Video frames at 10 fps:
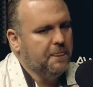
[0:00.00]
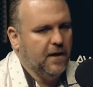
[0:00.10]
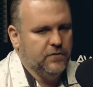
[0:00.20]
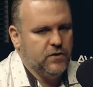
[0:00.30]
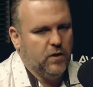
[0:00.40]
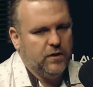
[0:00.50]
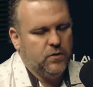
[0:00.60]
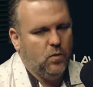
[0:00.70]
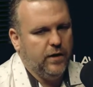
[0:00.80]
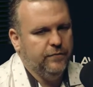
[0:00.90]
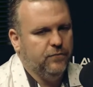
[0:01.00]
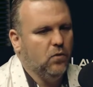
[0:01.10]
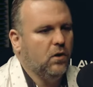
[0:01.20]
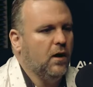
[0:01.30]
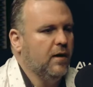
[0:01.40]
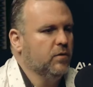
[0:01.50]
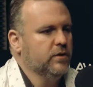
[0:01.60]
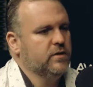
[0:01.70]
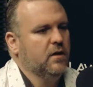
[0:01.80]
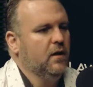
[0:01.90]
And so at 24, I
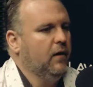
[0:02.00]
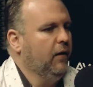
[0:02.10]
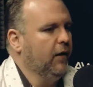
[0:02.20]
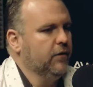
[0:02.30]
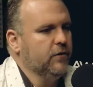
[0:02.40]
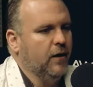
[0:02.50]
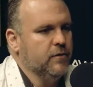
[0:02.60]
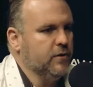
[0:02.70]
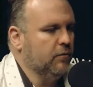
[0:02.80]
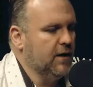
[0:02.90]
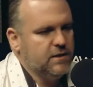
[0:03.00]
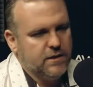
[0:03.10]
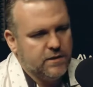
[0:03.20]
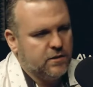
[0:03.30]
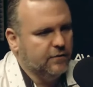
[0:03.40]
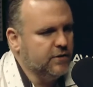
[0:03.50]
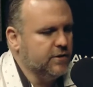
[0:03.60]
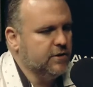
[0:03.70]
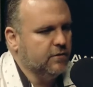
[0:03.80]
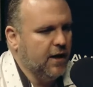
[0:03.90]
was in, I was the resident
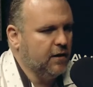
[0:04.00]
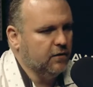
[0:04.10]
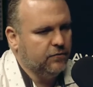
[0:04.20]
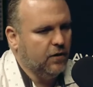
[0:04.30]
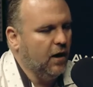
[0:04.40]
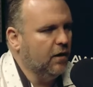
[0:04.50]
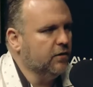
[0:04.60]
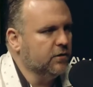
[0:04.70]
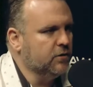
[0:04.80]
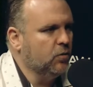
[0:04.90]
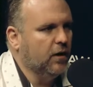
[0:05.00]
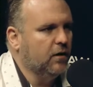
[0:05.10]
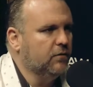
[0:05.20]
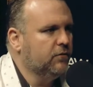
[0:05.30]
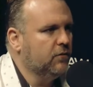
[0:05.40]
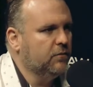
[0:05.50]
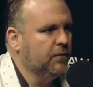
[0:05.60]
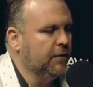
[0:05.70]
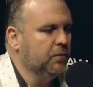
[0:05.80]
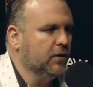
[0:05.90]
services director for 112
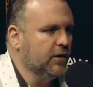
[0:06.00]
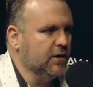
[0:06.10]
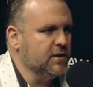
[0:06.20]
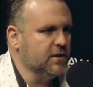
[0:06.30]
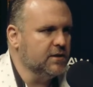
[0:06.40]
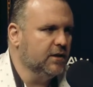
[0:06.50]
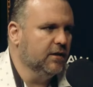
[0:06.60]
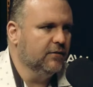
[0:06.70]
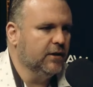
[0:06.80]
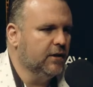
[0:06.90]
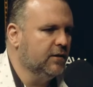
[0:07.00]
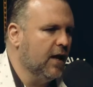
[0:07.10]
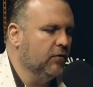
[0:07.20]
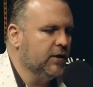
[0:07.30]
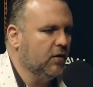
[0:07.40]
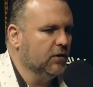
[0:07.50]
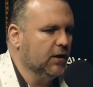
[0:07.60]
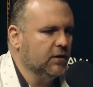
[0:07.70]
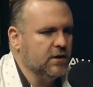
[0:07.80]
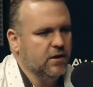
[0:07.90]
people in an assisted living in downtown
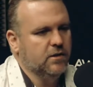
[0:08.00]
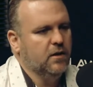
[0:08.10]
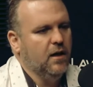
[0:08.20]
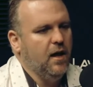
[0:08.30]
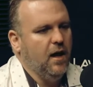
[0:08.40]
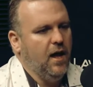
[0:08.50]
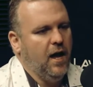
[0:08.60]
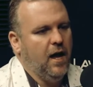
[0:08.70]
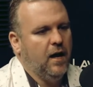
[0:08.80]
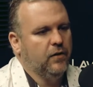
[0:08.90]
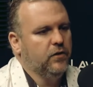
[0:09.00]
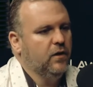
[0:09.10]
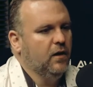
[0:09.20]
Littleton, and